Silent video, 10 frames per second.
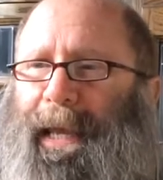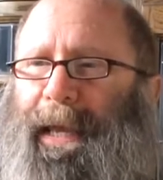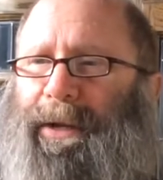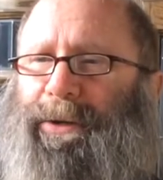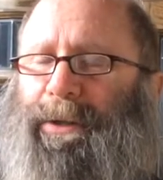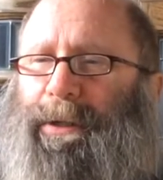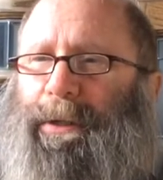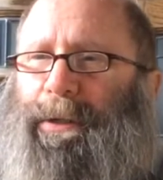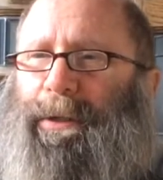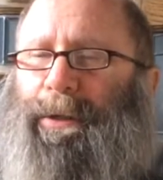And
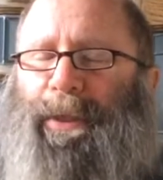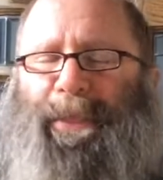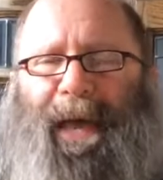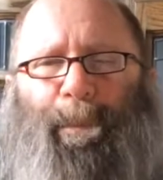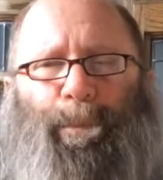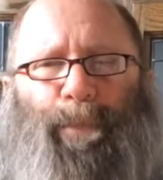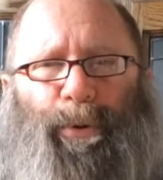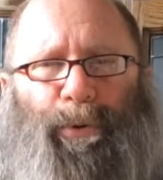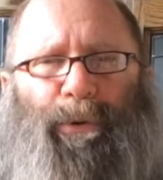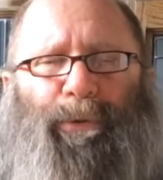that
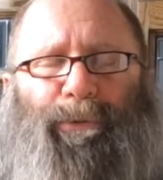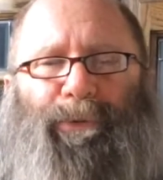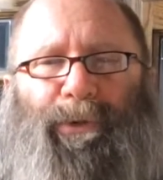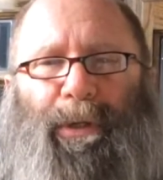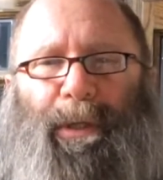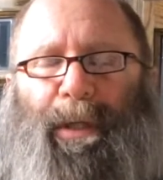proves